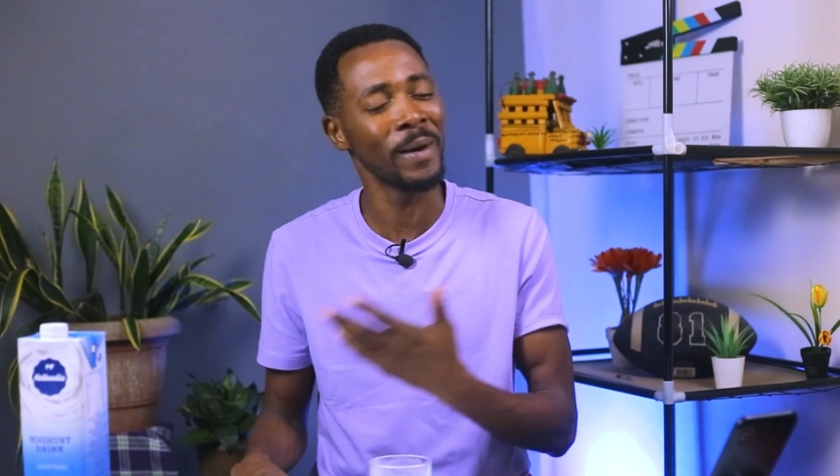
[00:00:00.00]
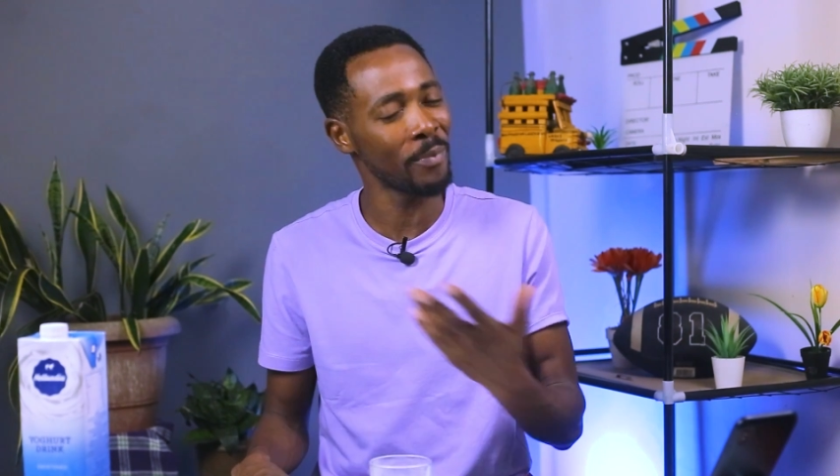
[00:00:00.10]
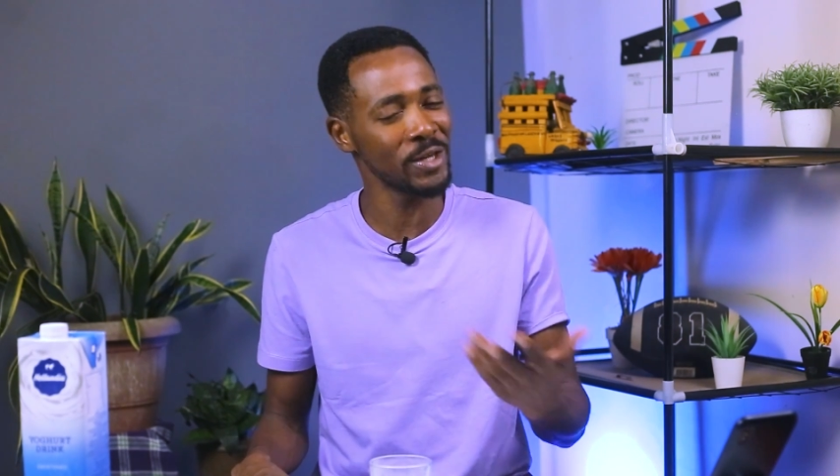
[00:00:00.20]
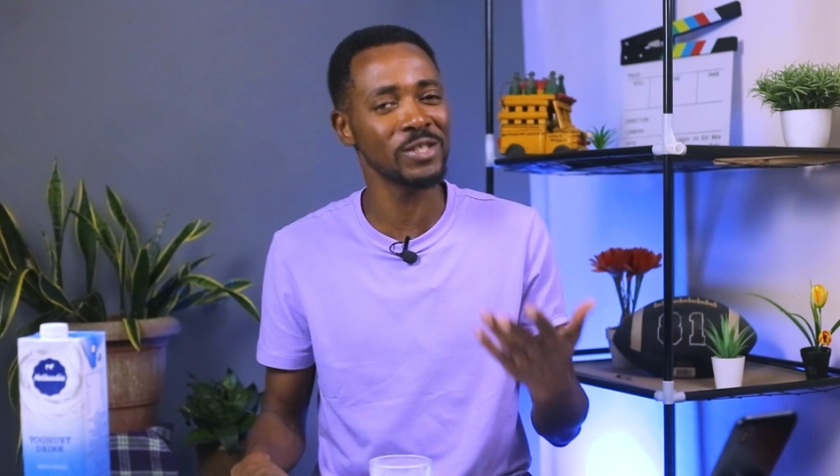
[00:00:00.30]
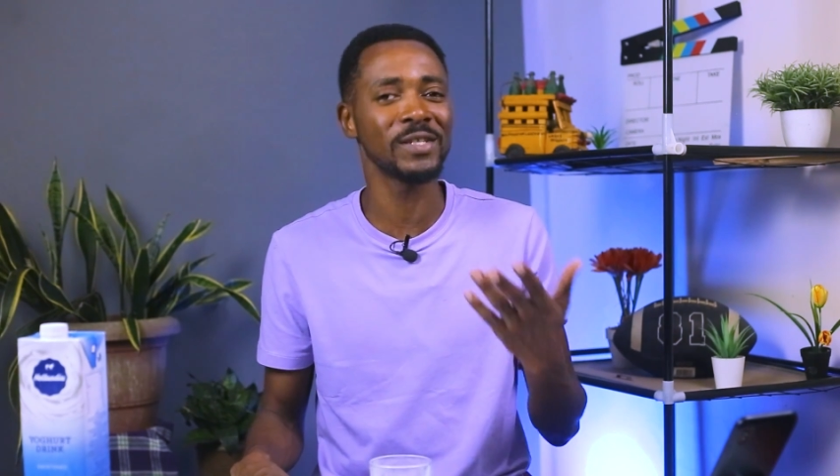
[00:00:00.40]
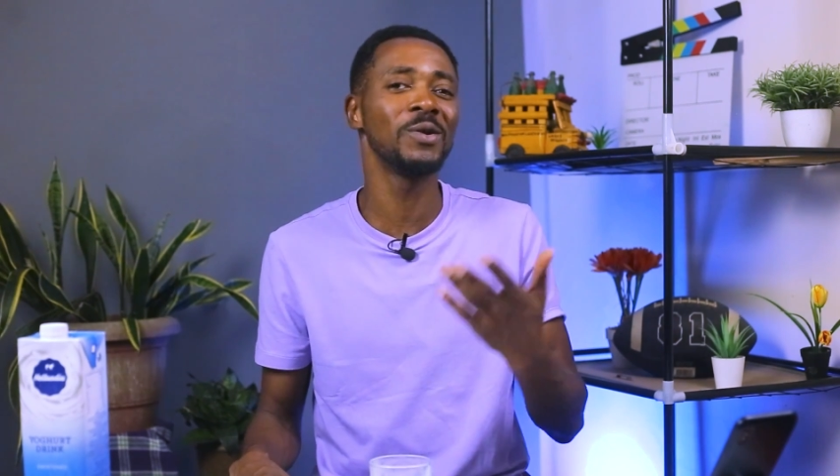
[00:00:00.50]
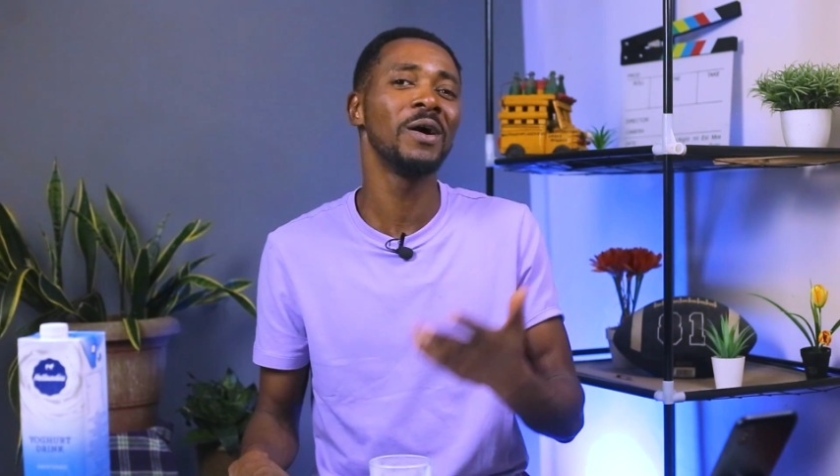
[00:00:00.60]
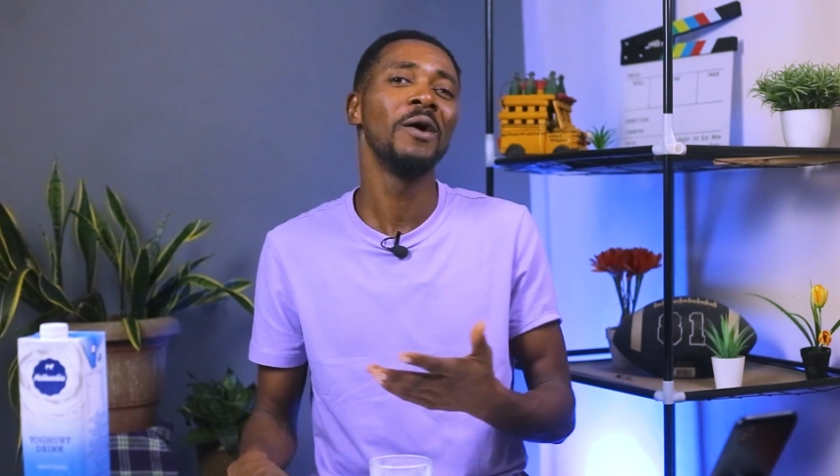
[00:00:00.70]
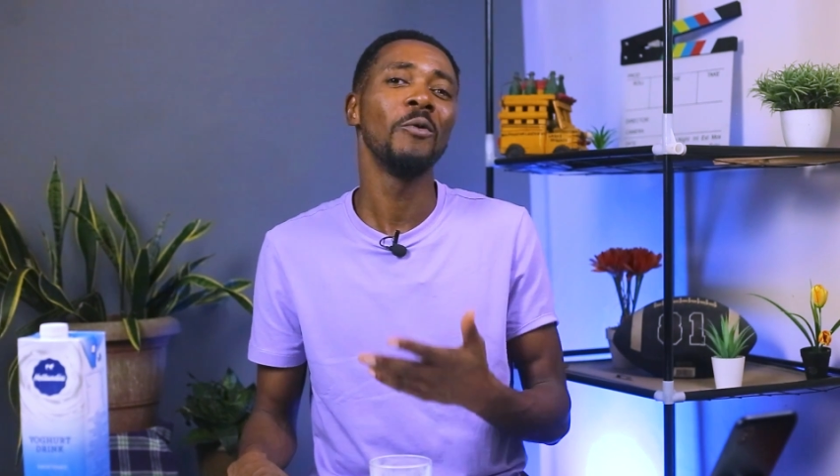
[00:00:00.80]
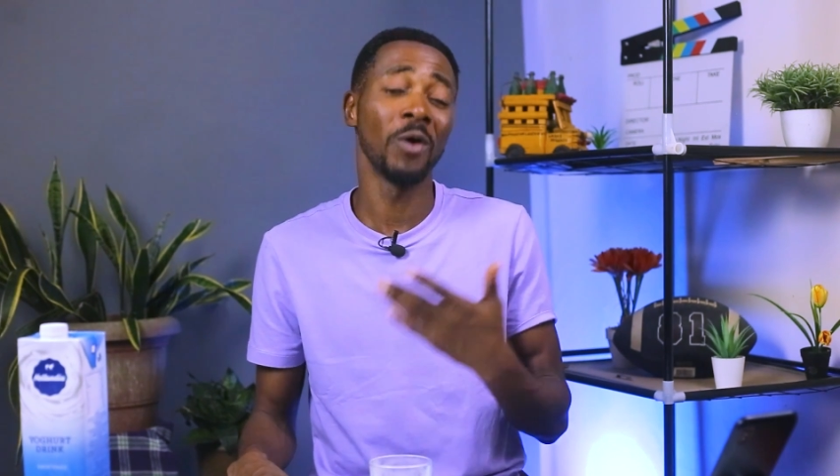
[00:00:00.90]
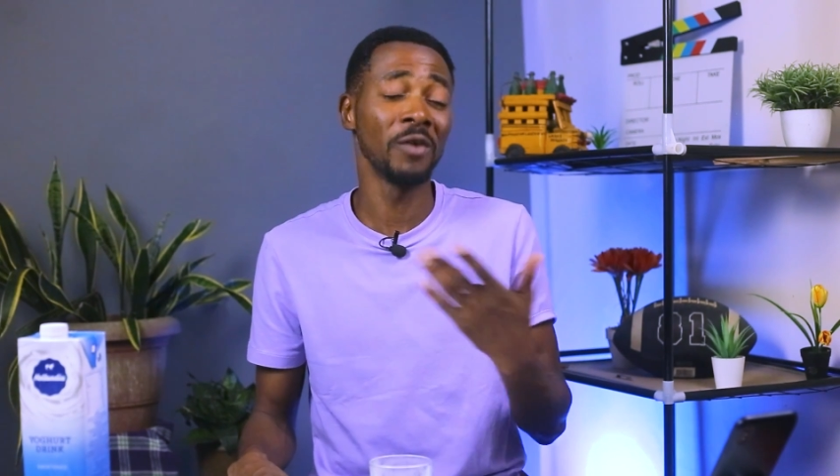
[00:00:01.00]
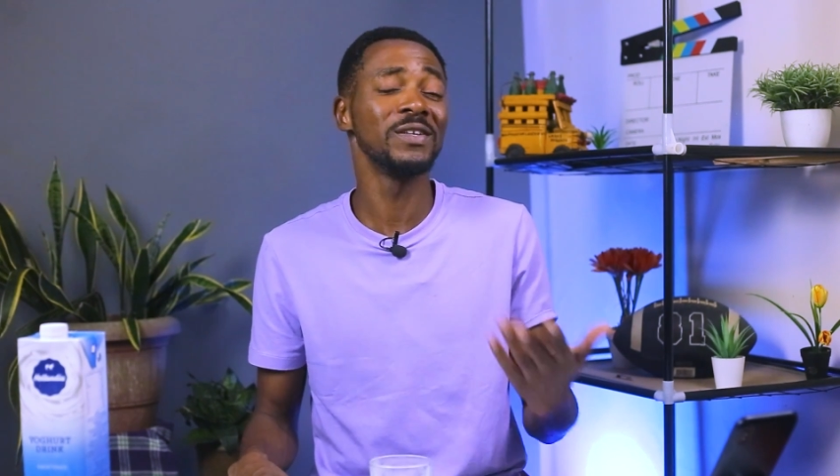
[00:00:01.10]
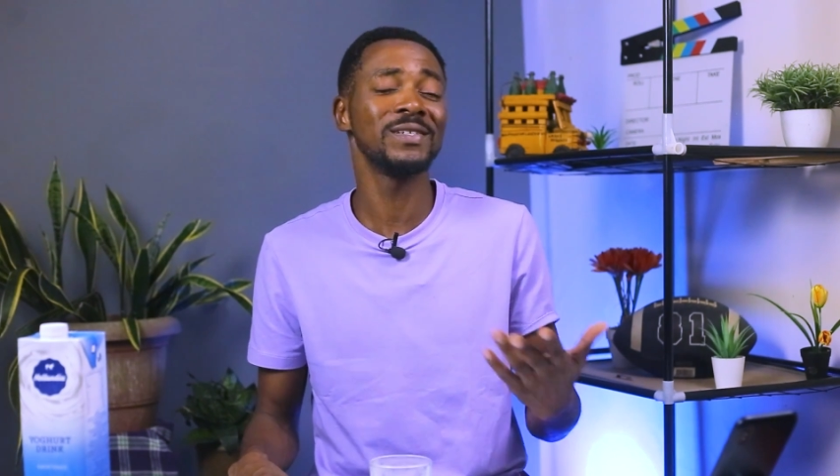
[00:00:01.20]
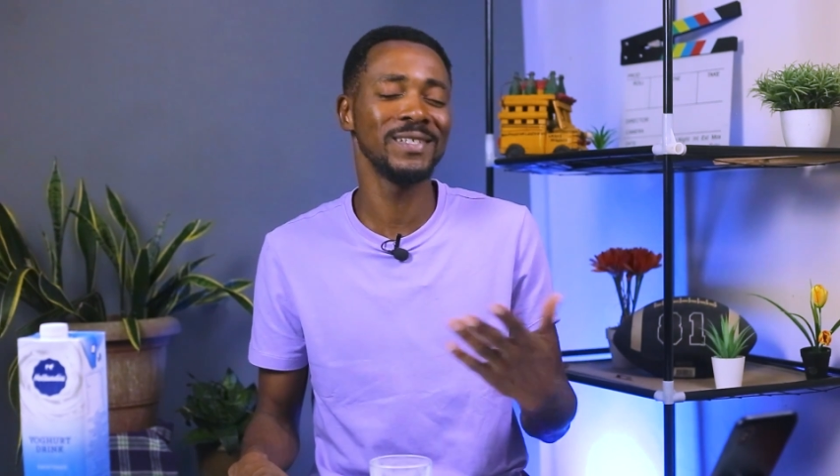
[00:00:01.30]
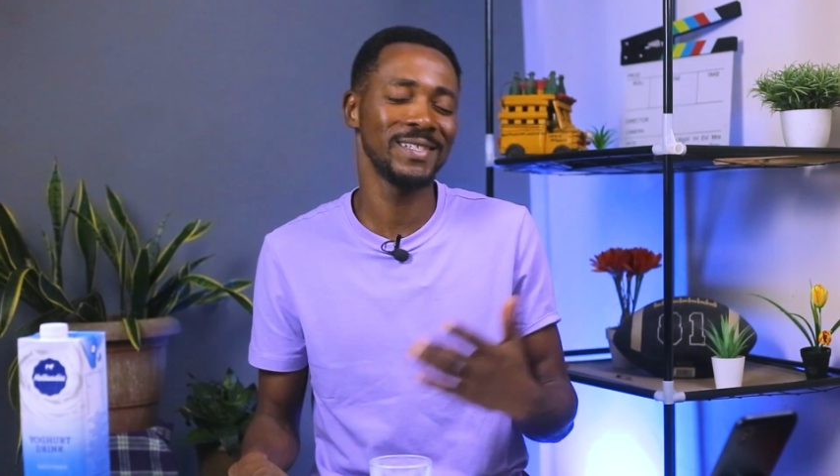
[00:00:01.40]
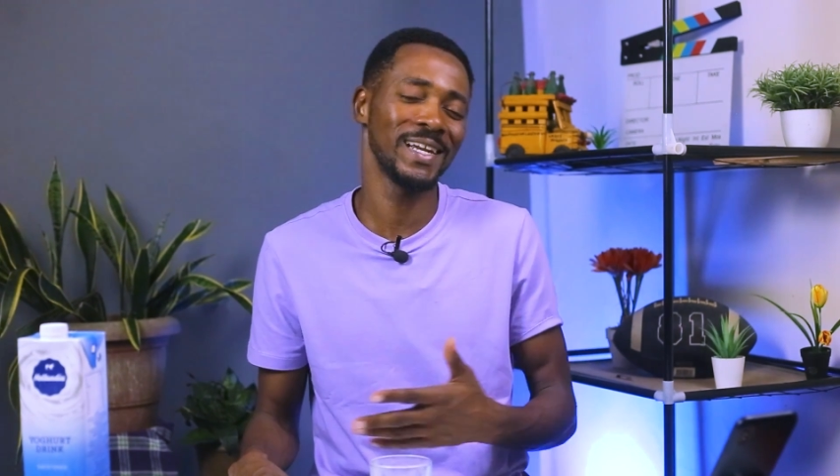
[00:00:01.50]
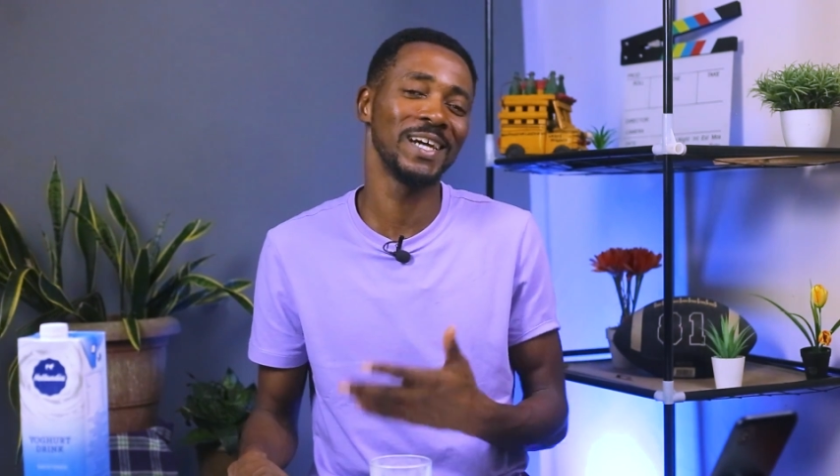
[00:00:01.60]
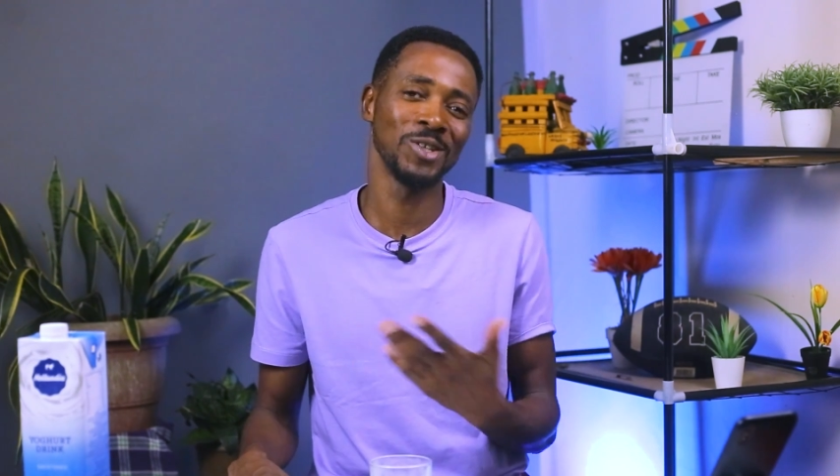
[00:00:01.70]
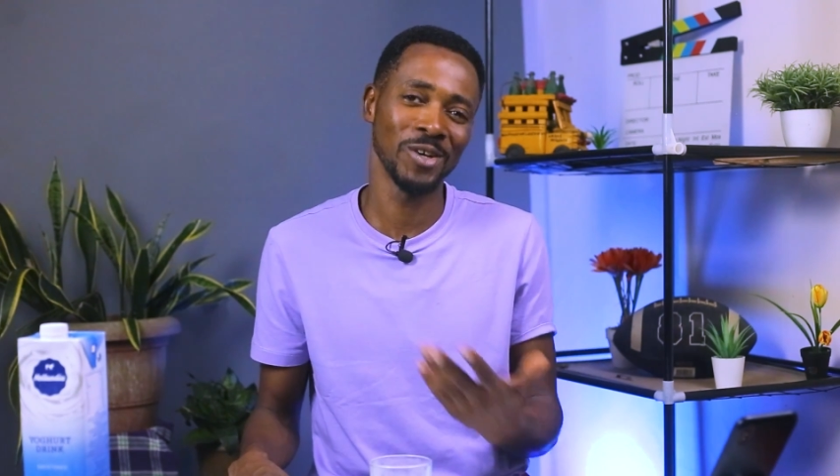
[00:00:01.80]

And Precious said, one of the scenes he said I should